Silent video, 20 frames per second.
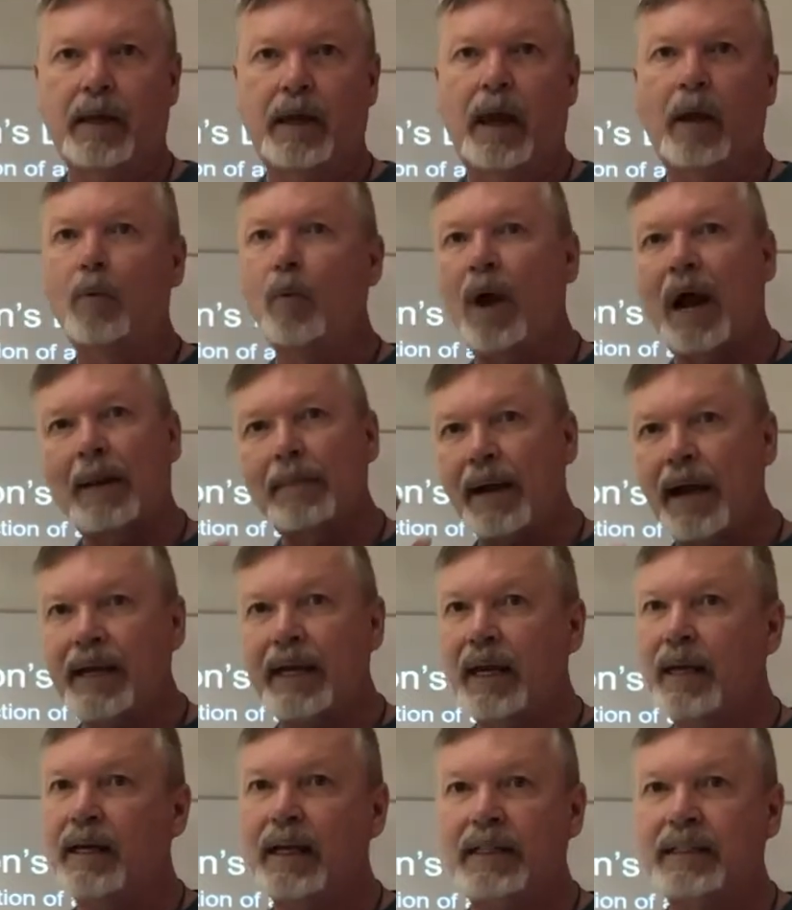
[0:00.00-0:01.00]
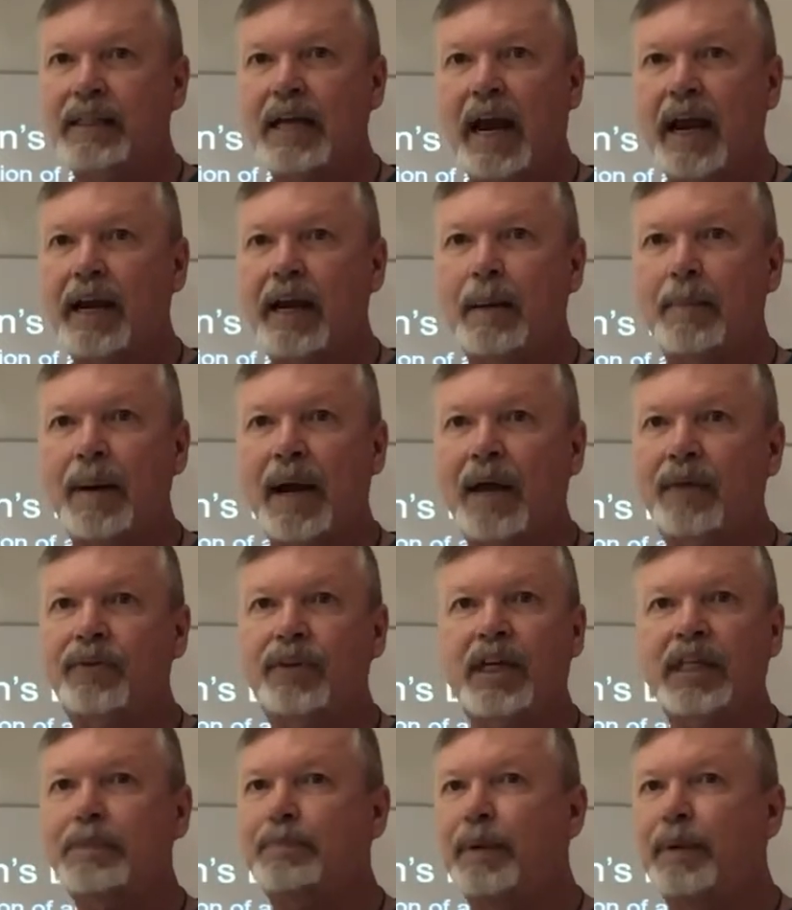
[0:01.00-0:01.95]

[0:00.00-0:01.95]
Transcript: And why am I getting excited about this?